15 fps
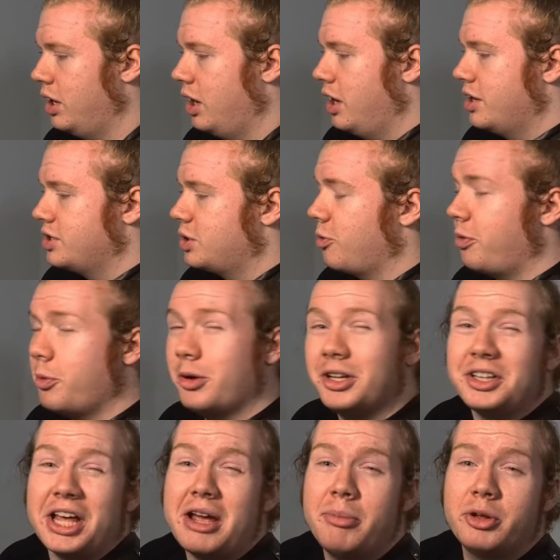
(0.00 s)
So if we were
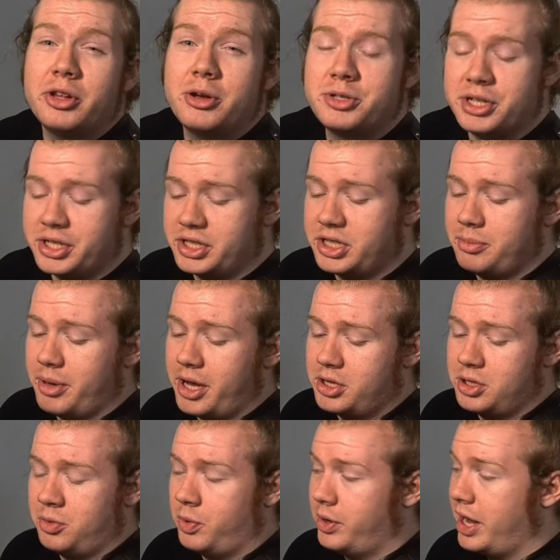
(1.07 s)
to label those in C major, we'd